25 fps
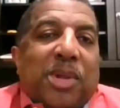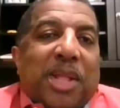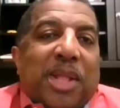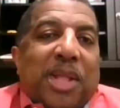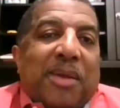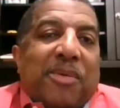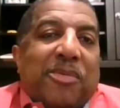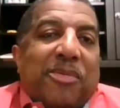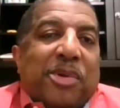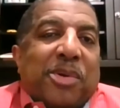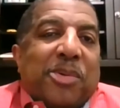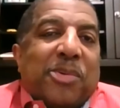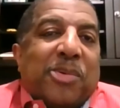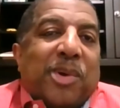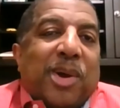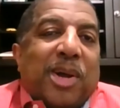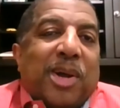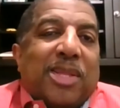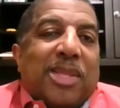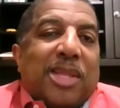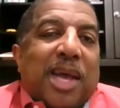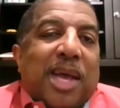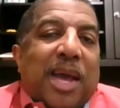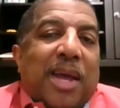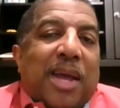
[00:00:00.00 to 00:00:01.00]
with
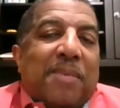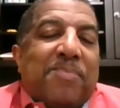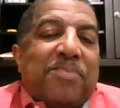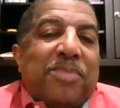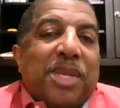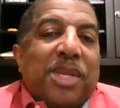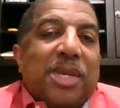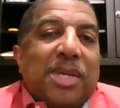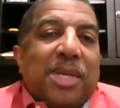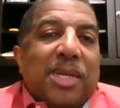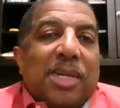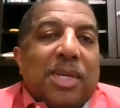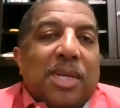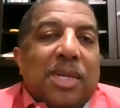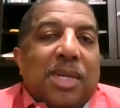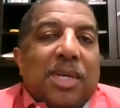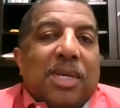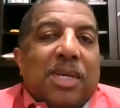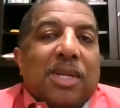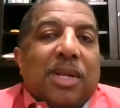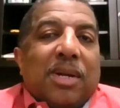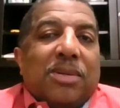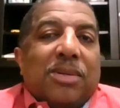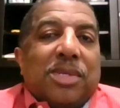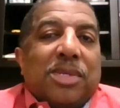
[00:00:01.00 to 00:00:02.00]
everyone that,
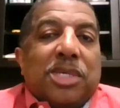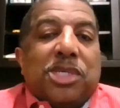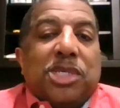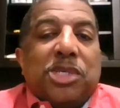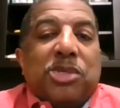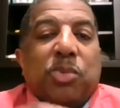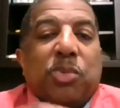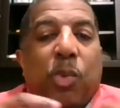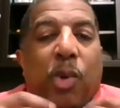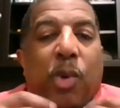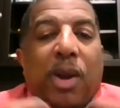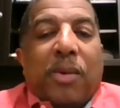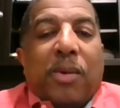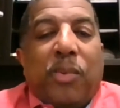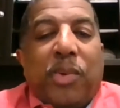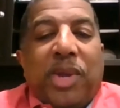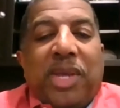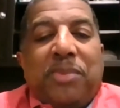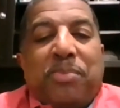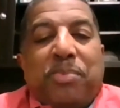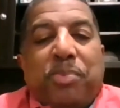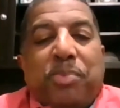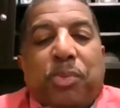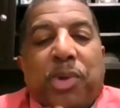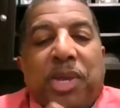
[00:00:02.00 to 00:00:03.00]
you know, this is where
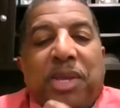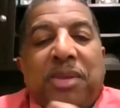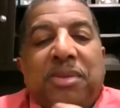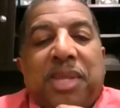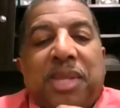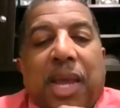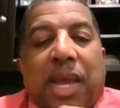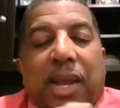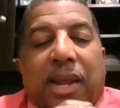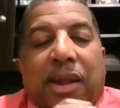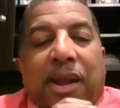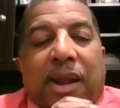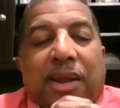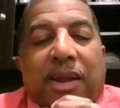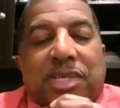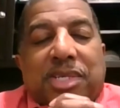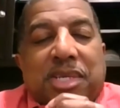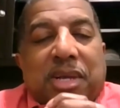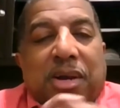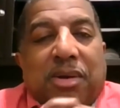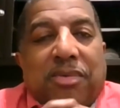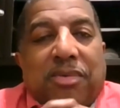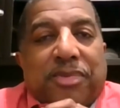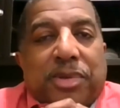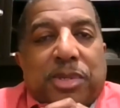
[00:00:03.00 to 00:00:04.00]
we take
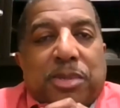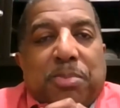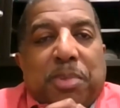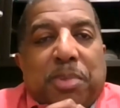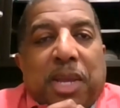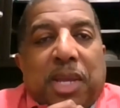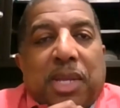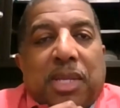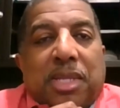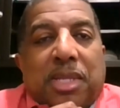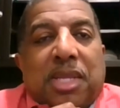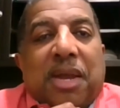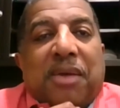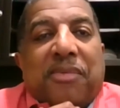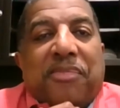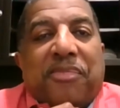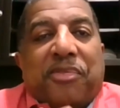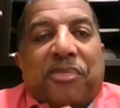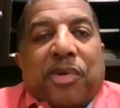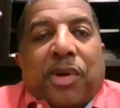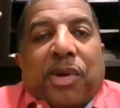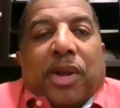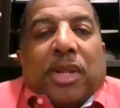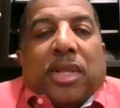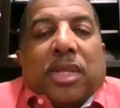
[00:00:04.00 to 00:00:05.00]
ourselves as being
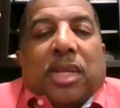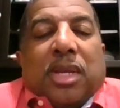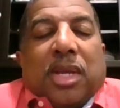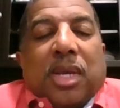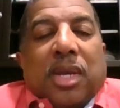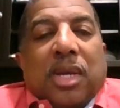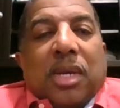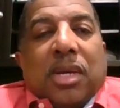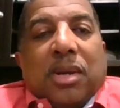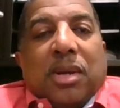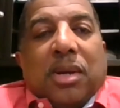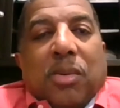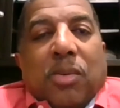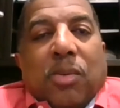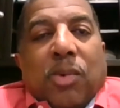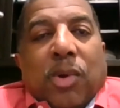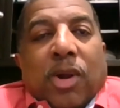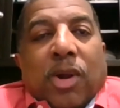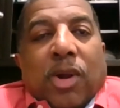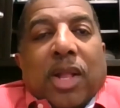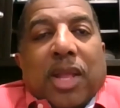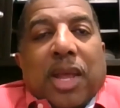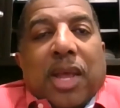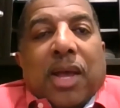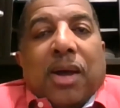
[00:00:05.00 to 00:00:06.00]
different.
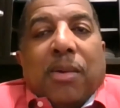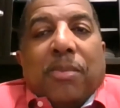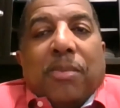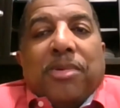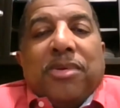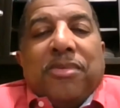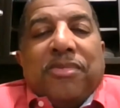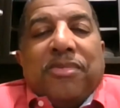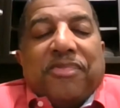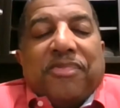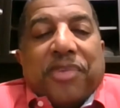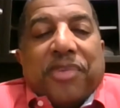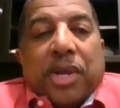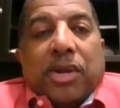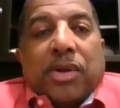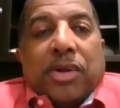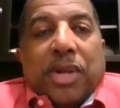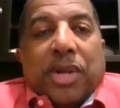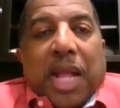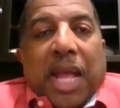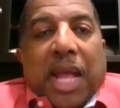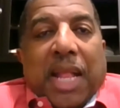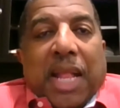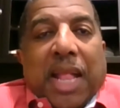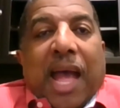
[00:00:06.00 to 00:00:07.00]
We're going to help you figure
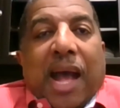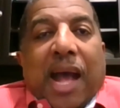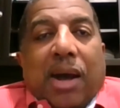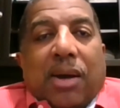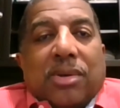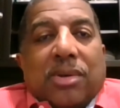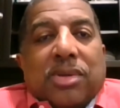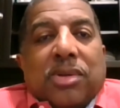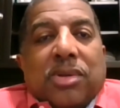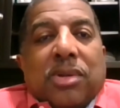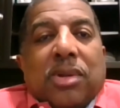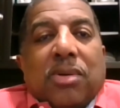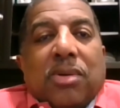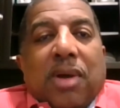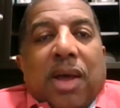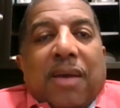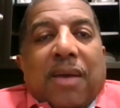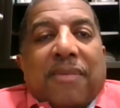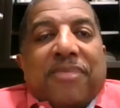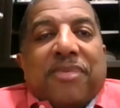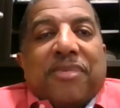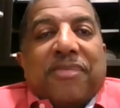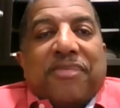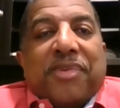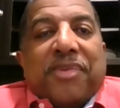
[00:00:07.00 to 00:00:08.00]
that out. You don't
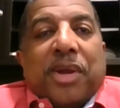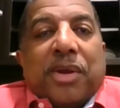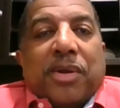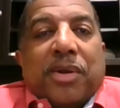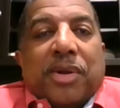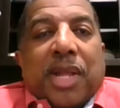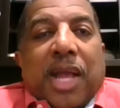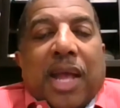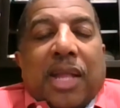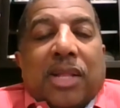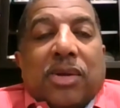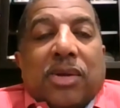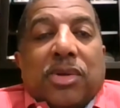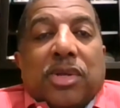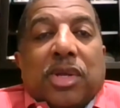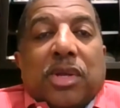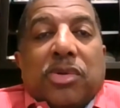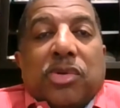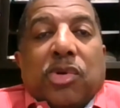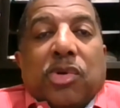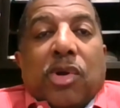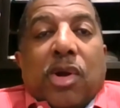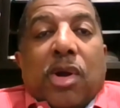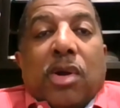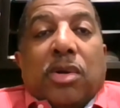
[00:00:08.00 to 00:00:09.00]
have to figure that out on
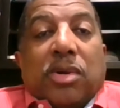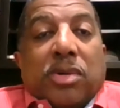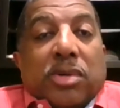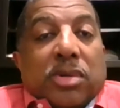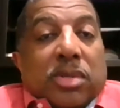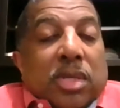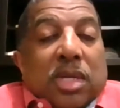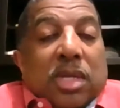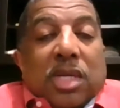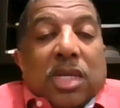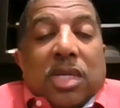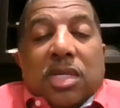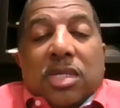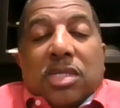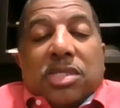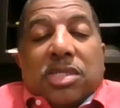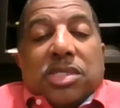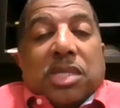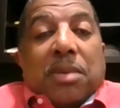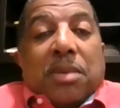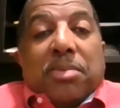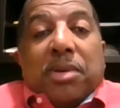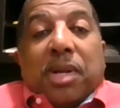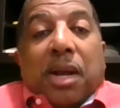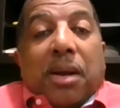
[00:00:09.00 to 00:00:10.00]
your own.
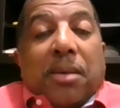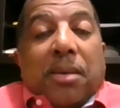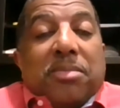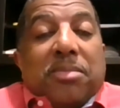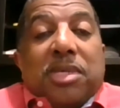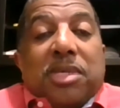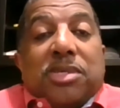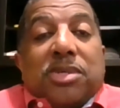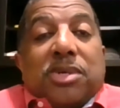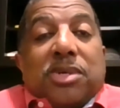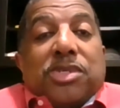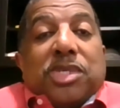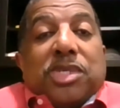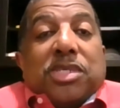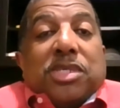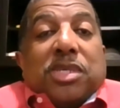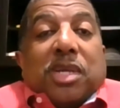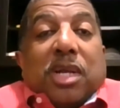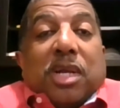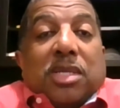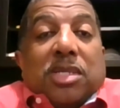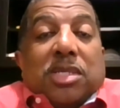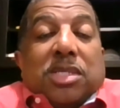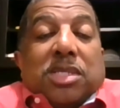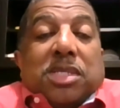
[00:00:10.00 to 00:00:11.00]
Some companies are just
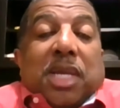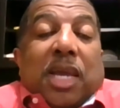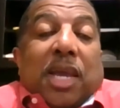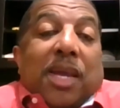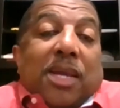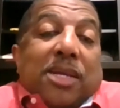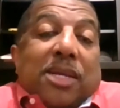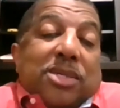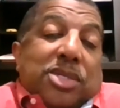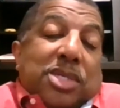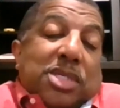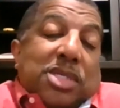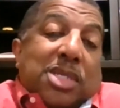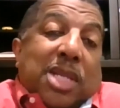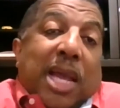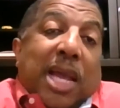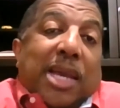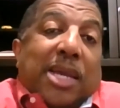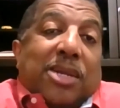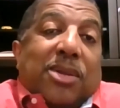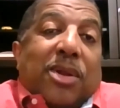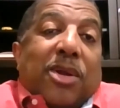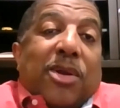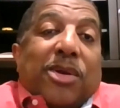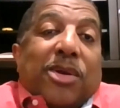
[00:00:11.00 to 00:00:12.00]
going to say, just like
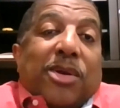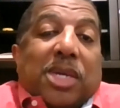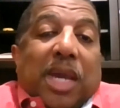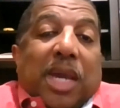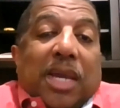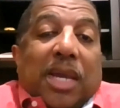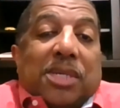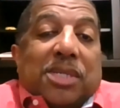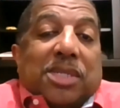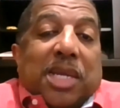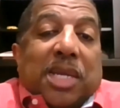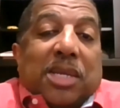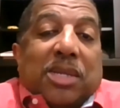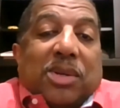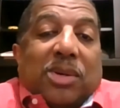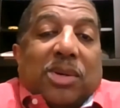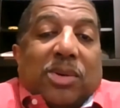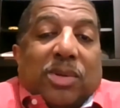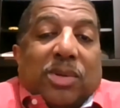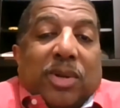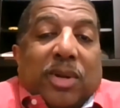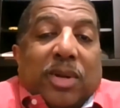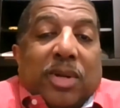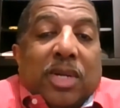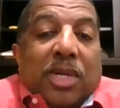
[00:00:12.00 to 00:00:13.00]
in her case, they
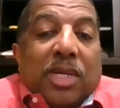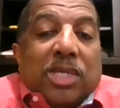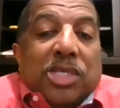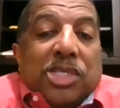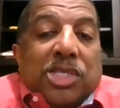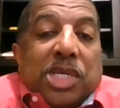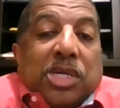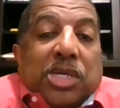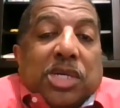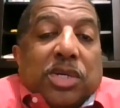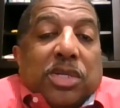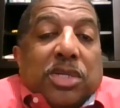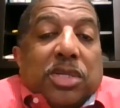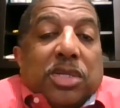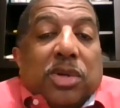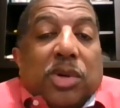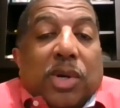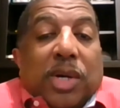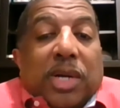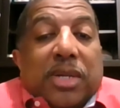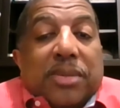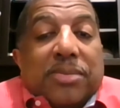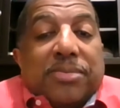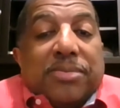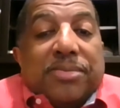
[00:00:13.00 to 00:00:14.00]
told her she couldn't do
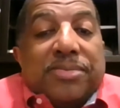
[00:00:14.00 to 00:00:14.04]
it.